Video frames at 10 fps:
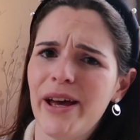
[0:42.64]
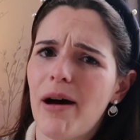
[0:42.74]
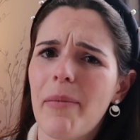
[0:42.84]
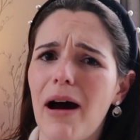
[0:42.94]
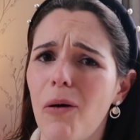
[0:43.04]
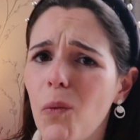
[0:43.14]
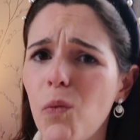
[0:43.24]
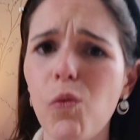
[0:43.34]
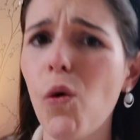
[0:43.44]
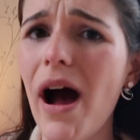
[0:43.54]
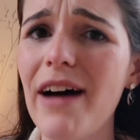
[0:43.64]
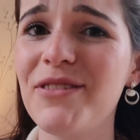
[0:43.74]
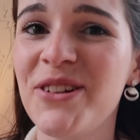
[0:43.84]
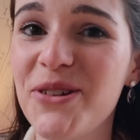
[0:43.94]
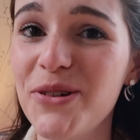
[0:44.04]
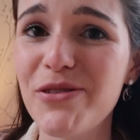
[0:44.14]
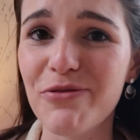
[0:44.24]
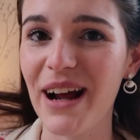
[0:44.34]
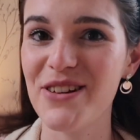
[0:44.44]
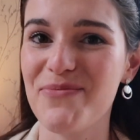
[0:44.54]
about whatever new
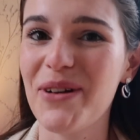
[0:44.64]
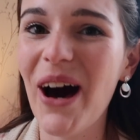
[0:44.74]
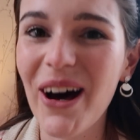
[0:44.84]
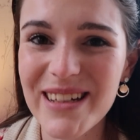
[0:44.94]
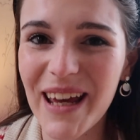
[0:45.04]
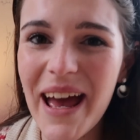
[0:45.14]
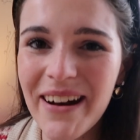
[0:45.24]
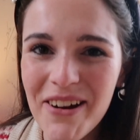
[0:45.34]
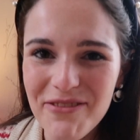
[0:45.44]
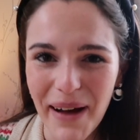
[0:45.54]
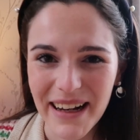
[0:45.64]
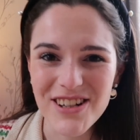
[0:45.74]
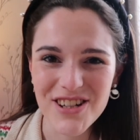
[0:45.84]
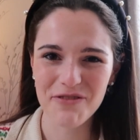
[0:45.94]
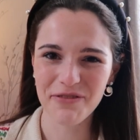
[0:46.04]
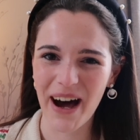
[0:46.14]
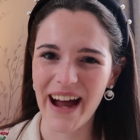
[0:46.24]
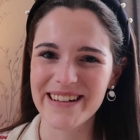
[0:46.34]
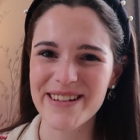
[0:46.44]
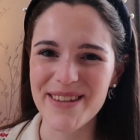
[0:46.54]
random cardigan I've managed to
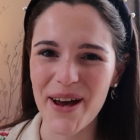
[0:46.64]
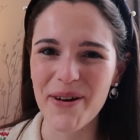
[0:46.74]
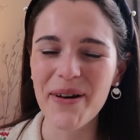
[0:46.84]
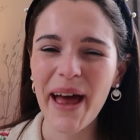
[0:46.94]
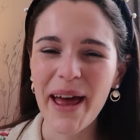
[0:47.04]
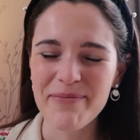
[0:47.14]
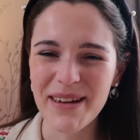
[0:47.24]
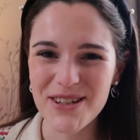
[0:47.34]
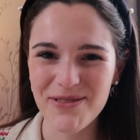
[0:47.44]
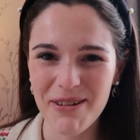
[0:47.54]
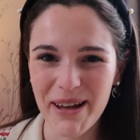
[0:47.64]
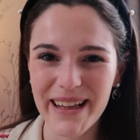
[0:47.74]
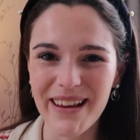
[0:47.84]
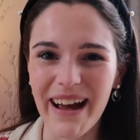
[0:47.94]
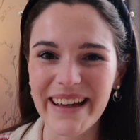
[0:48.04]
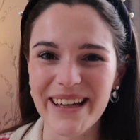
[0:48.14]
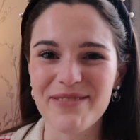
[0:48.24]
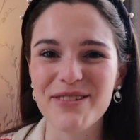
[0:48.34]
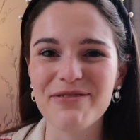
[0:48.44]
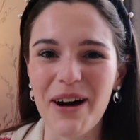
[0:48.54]
find. So make sure you hit like
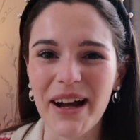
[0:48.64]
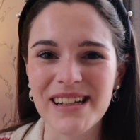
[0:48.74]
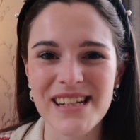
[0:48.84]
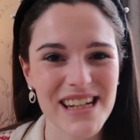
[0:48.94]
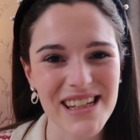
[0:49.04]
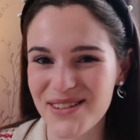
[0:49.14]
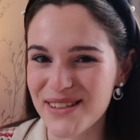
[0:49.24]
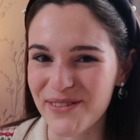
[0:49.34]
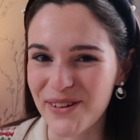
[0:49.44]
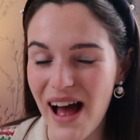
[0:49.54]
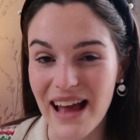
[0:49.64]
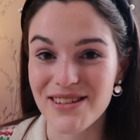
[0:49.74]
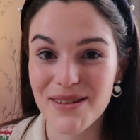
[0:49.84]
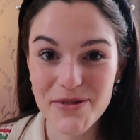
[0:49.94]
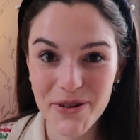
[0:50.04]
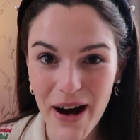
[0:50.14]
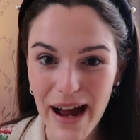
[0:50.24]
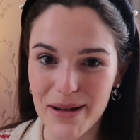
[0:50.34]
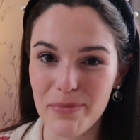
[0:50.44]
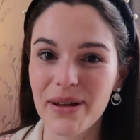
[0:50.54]
if you find it useful and
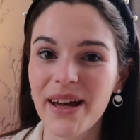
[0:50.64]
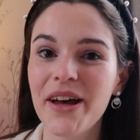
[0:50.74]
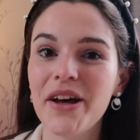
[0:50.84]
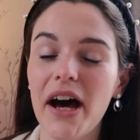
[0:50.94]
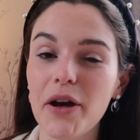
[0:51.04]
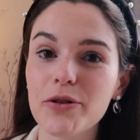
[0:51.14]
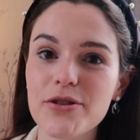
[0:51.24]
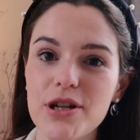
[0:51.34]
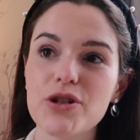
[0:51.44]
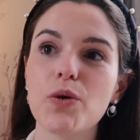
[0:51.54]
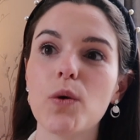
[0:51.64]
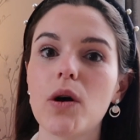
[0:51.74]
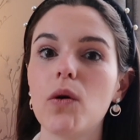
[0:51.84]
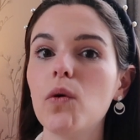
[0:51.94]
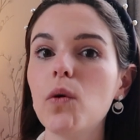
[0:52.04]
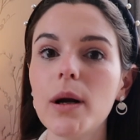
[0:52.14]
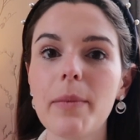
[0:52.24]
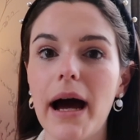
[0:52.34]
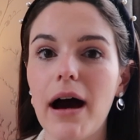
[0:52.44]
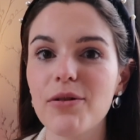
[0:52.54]
subscribe. I also talk all
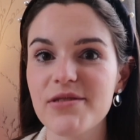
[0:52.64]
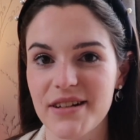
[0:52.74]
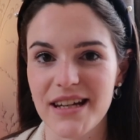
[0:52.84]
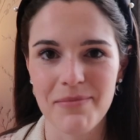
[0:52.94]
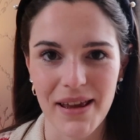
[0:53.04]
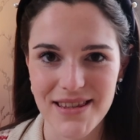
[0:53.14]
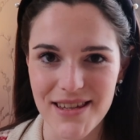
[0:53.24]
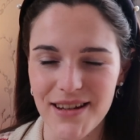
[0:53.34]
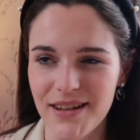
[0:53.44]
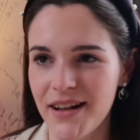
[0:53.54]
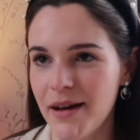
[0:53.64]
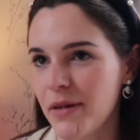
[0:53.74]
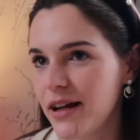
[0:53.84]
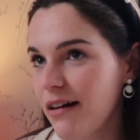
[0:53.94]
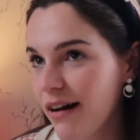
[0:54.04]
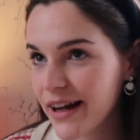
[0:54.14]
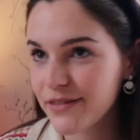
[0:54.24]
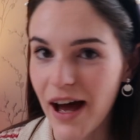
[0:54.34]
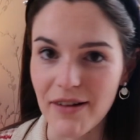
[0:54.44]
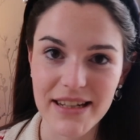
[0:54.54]
about studying medicine and my
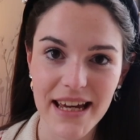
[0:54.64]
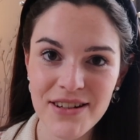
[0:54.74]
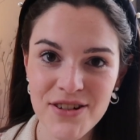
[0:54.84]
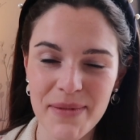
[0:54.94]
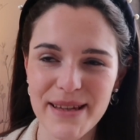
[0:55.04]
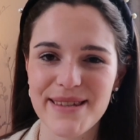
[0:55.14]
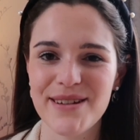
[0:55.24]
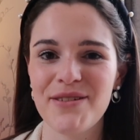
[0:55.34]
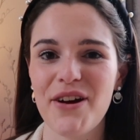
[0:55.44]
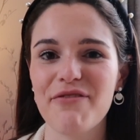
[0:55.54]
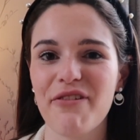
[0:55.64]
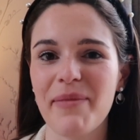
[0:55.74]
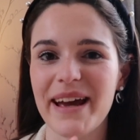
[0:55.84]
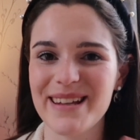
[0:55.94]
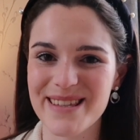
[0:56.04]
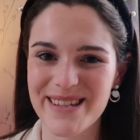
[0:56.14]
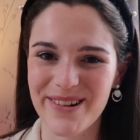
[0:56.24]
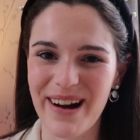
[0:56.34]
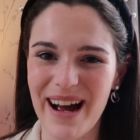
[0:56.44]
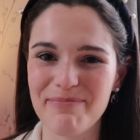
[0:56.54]
life, how to get into medicine, over on my
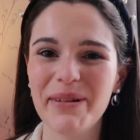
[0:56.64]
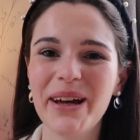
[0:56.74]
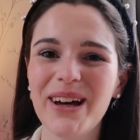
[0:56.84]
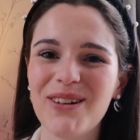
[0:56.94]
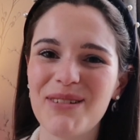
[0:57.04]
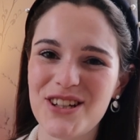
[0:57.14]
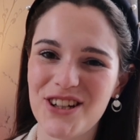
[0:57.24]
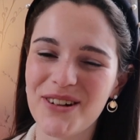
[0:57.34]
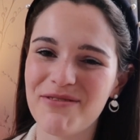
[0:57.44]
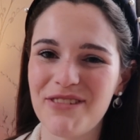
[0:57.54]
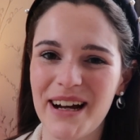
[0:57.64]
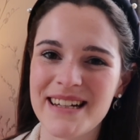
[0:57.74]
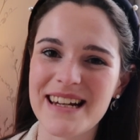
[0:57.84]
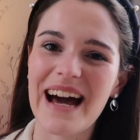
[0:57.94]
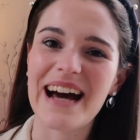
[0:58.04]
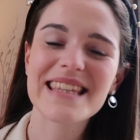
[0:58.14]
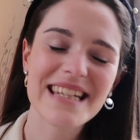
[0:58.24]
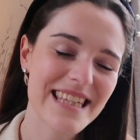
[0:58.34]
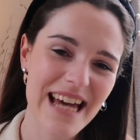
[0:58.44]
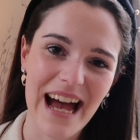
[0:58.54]
Instagram, which you can find at
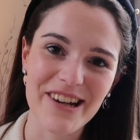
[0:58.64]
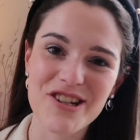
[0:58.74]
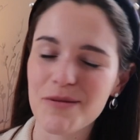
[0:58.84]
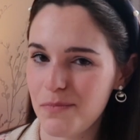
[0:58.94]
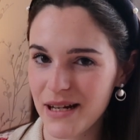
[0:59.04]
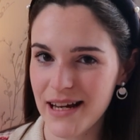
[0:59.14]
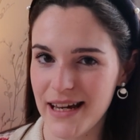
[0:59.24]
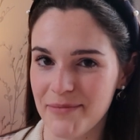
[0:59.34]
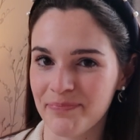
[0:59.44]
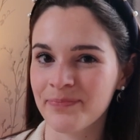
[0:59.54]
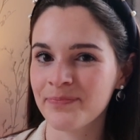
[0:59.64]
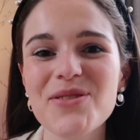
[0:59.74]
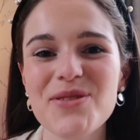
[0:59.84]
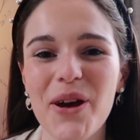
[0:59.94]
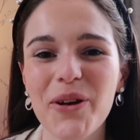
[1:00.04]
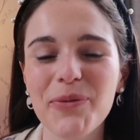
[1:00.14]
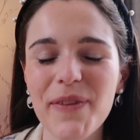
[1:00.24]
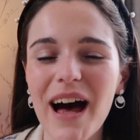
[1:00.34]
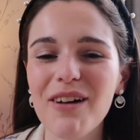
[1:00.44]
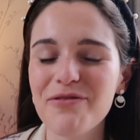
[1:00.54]
Tash Binnie. So
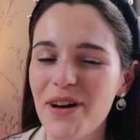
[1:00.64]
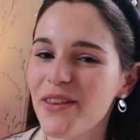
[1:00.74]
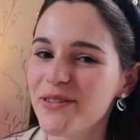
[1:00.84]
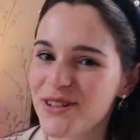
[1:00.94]
without further